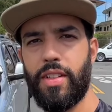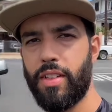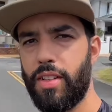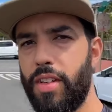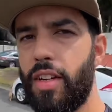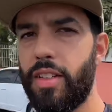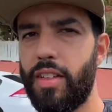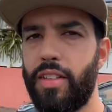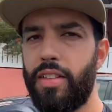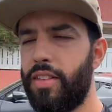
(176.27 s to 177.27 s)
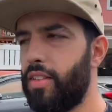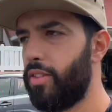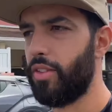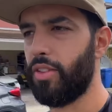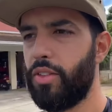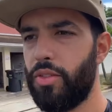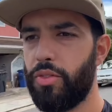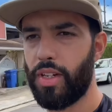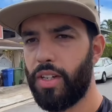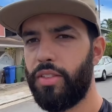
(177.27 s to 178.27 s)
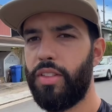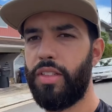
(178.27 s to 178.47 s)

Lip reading: unlock it. I'm gonna go around,